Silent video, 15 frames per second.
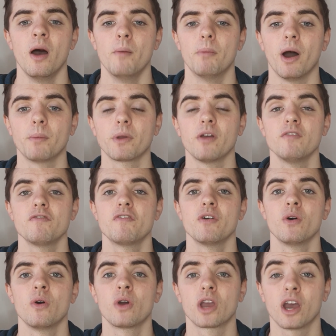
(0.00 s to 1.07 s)
But I'm going
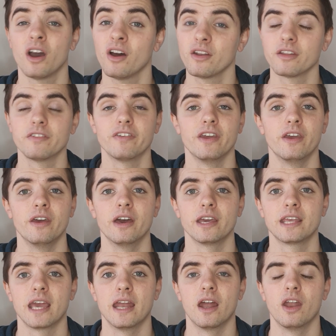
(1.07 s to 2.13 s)
for Cardiff here.
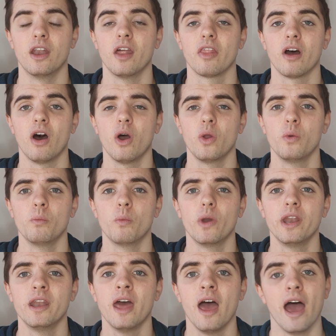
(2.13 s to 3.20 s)
Again, another home
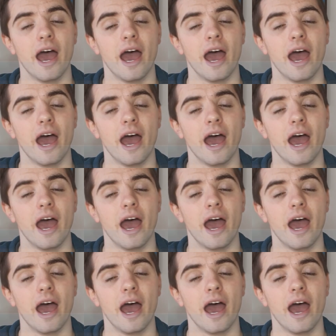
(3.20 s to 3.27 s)
win.